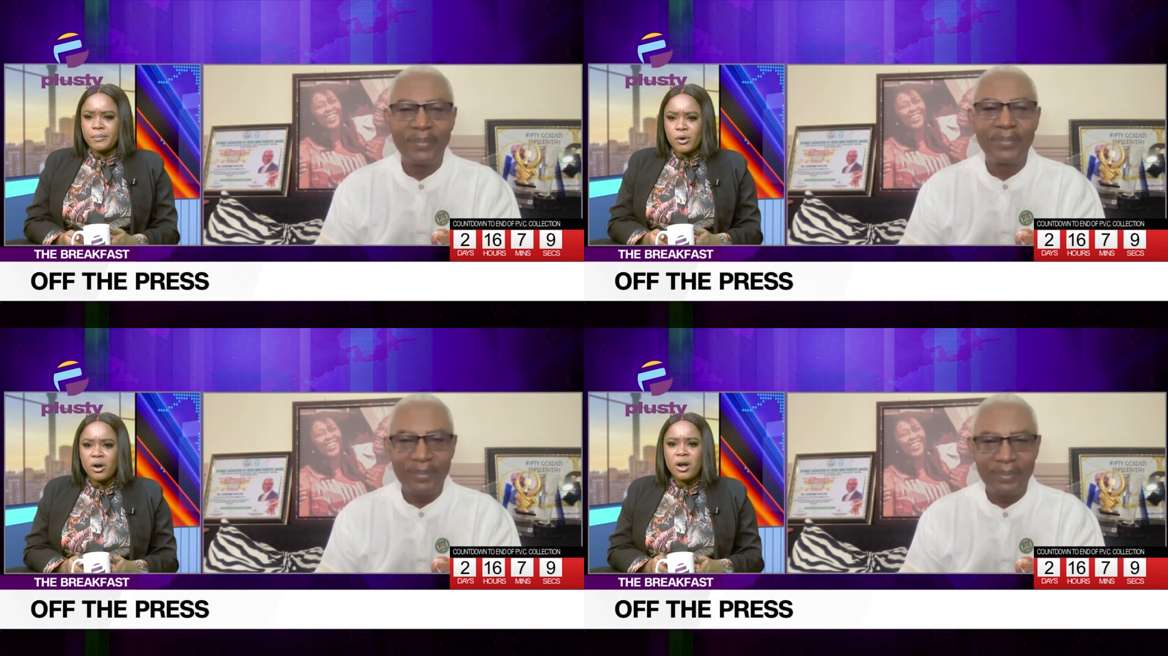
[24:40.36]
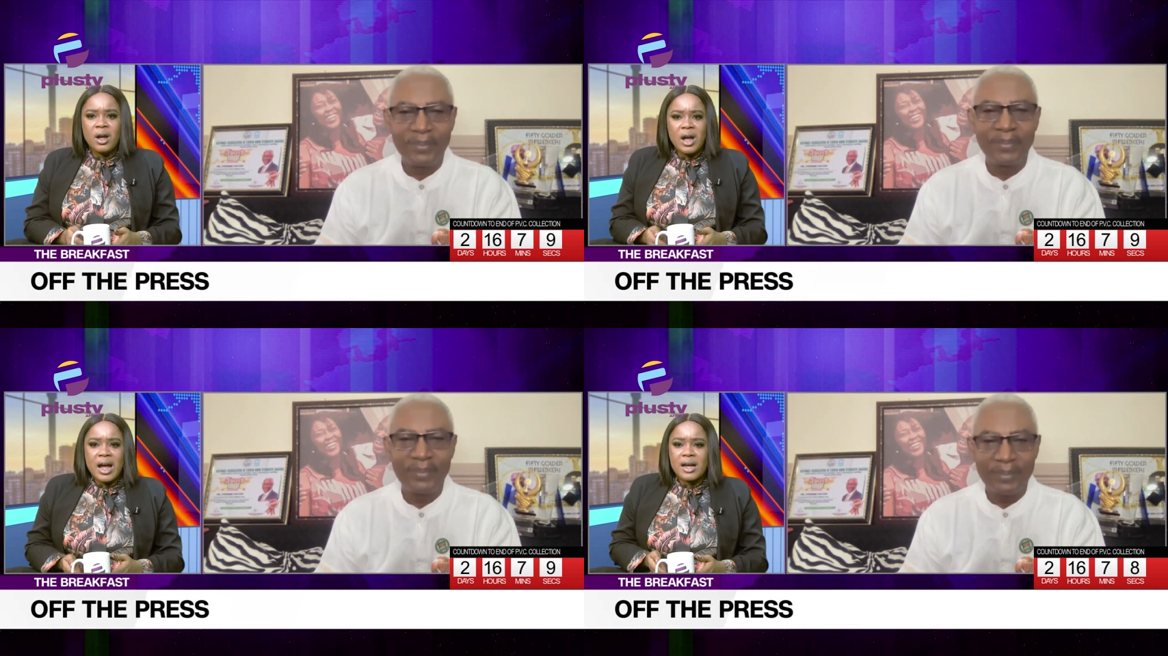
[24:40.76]
Speaker 1: but
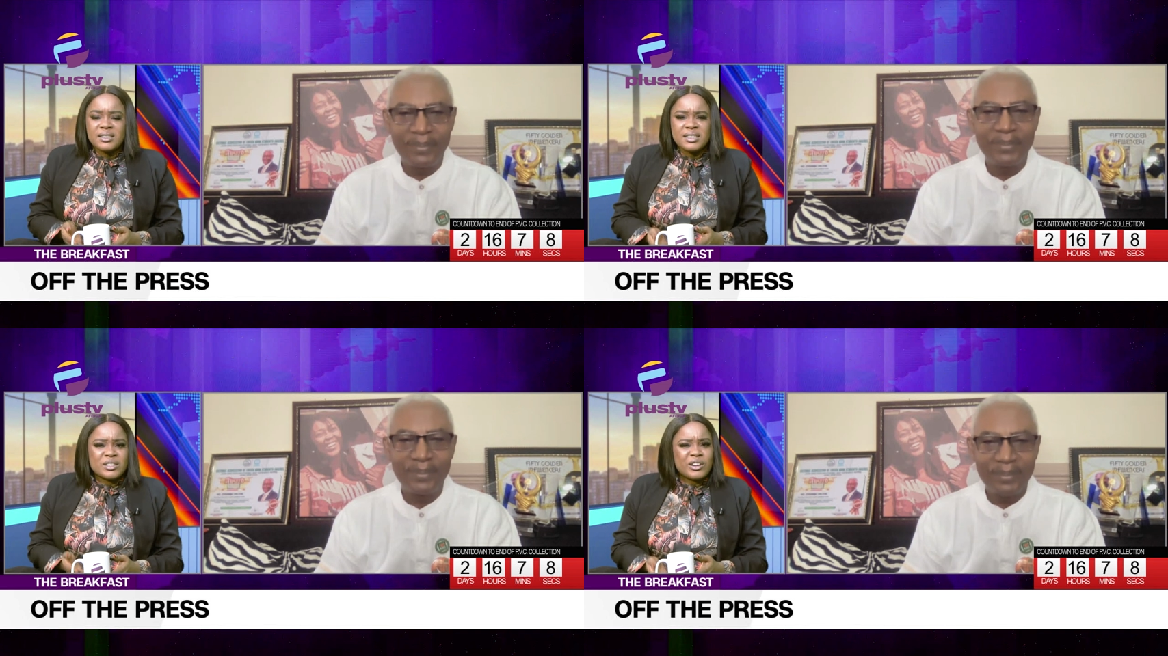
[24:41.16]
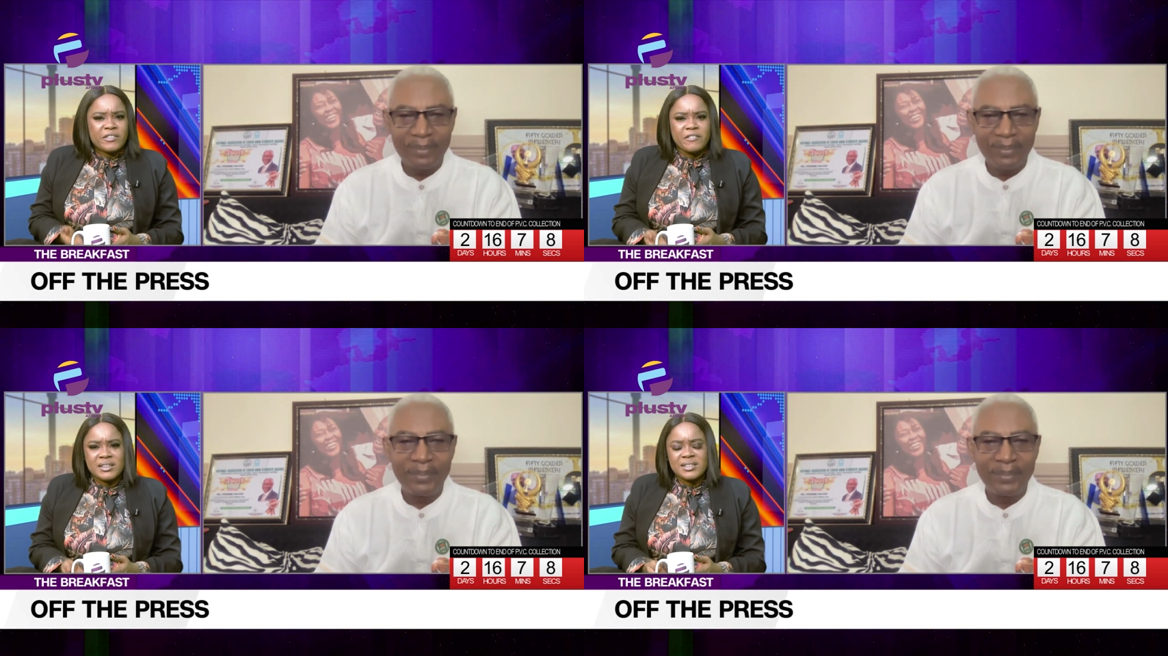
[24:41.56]
uh, this is not the
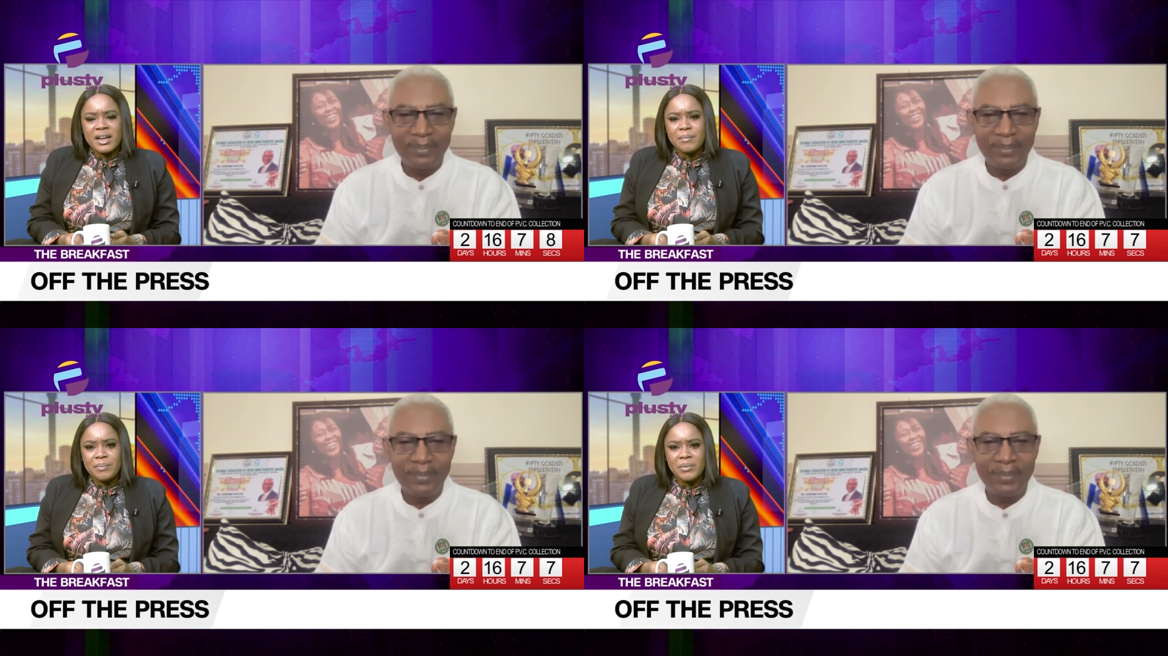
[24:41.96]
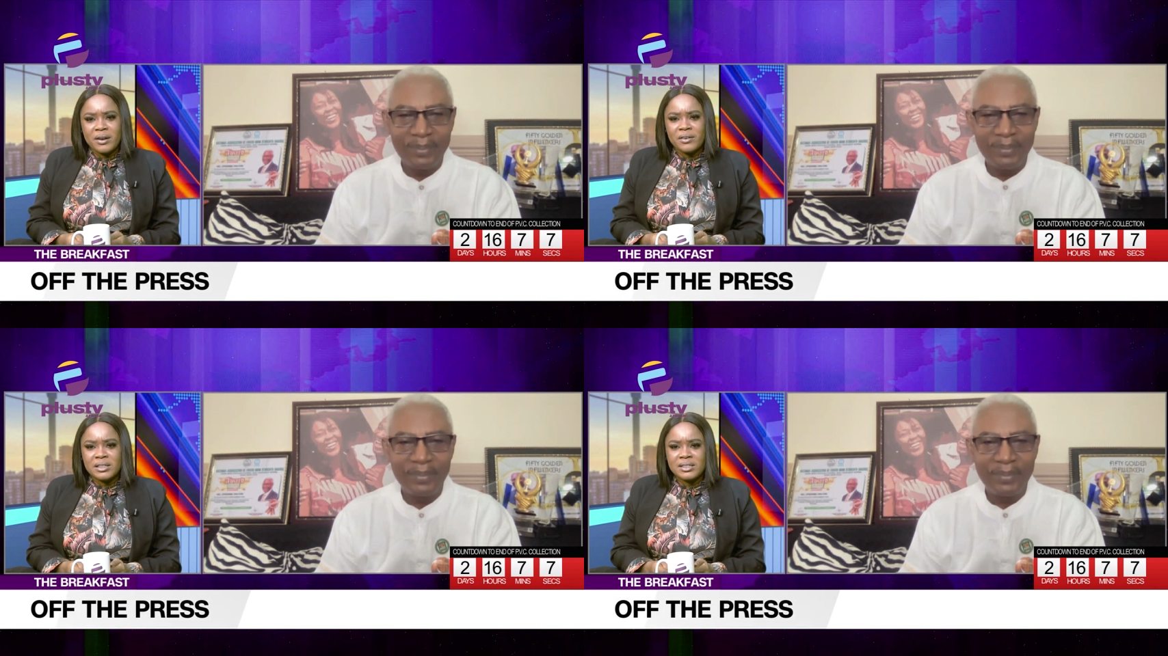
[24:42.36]
first time I'm
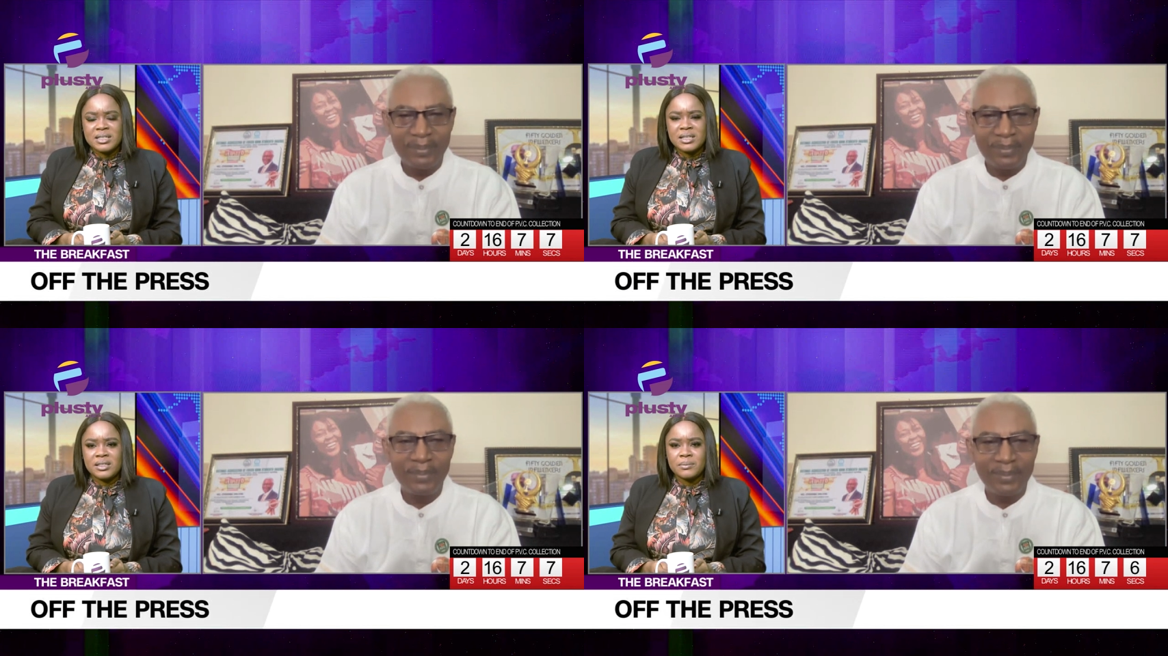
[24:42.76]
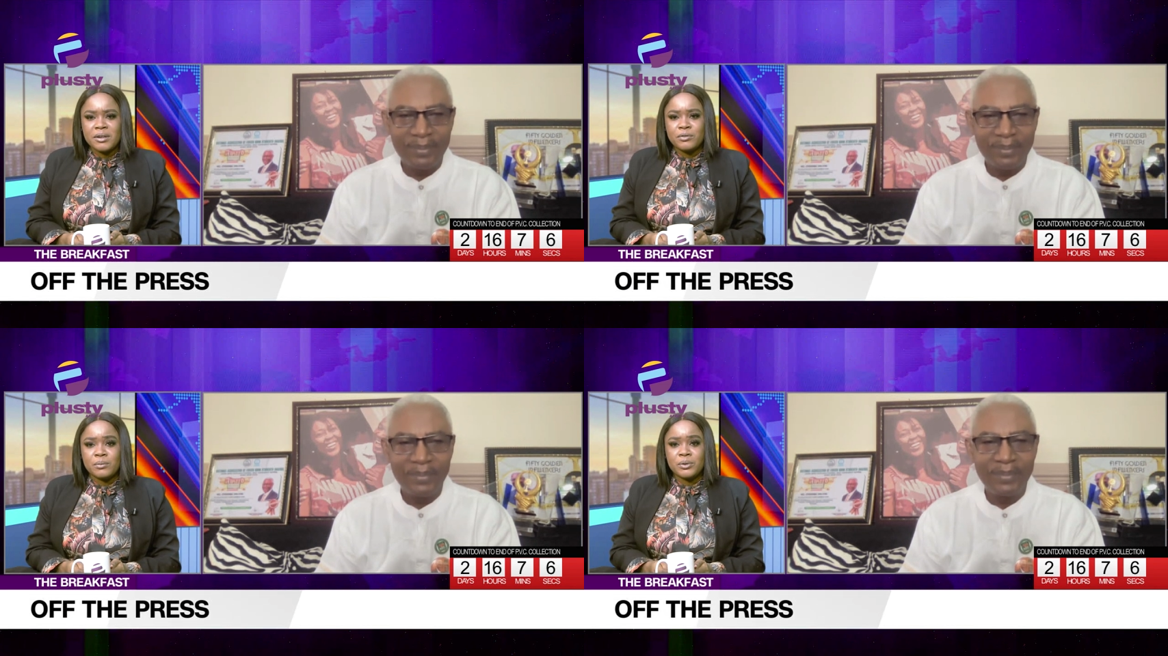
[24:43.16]
hearing this
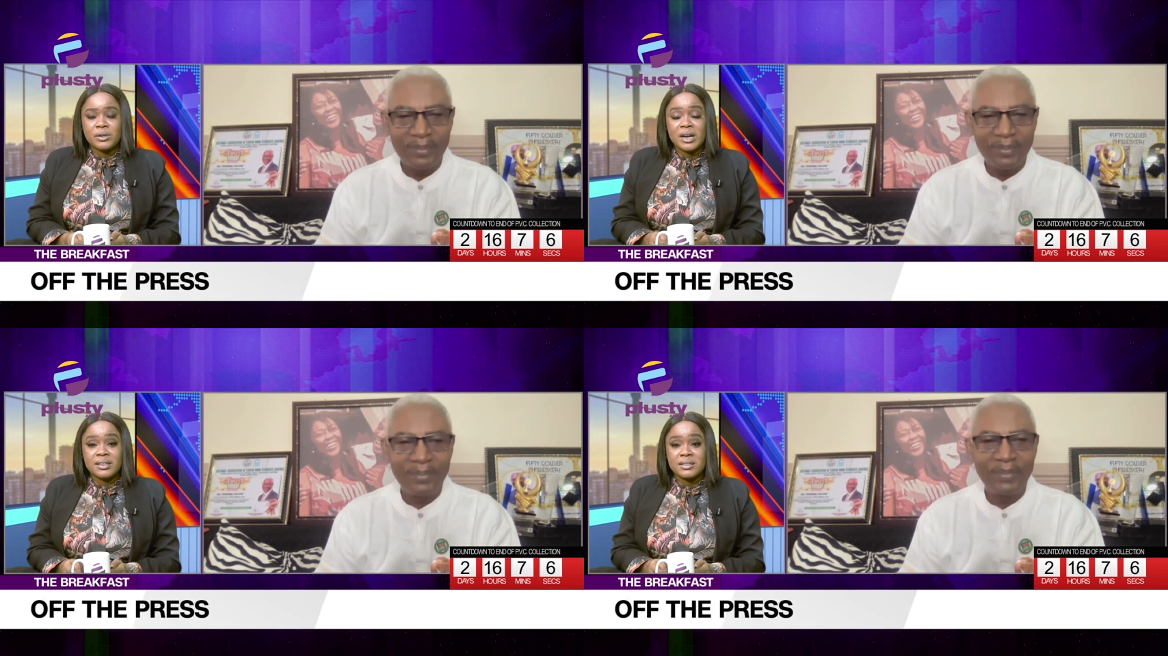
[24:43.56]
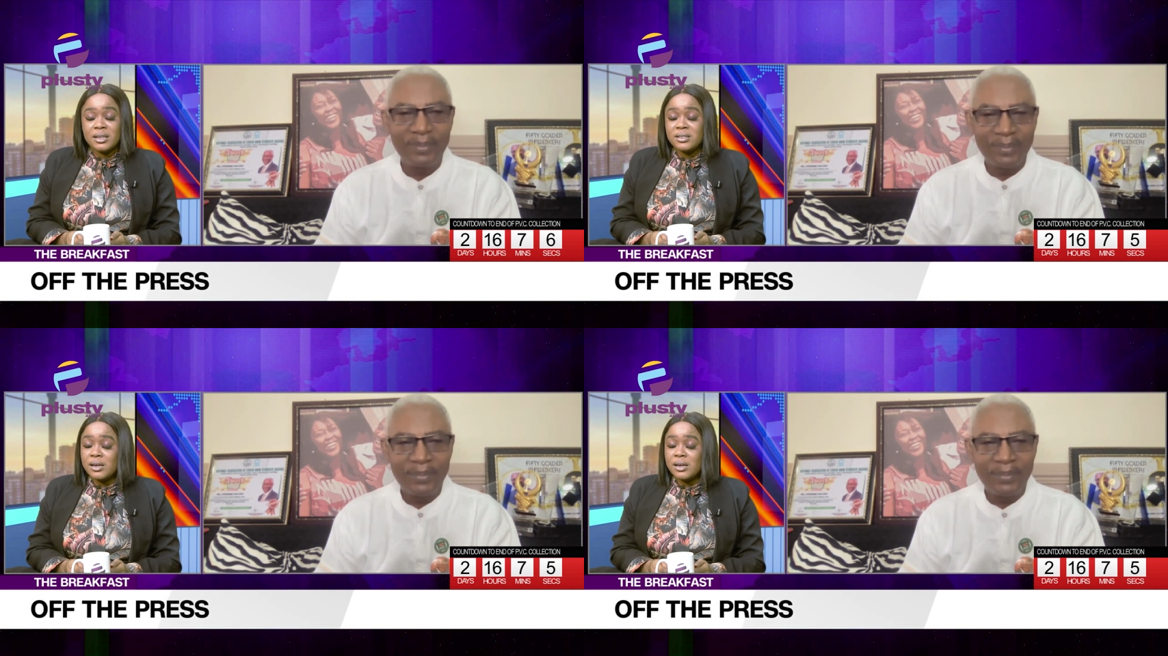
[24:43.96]
statement from the United States.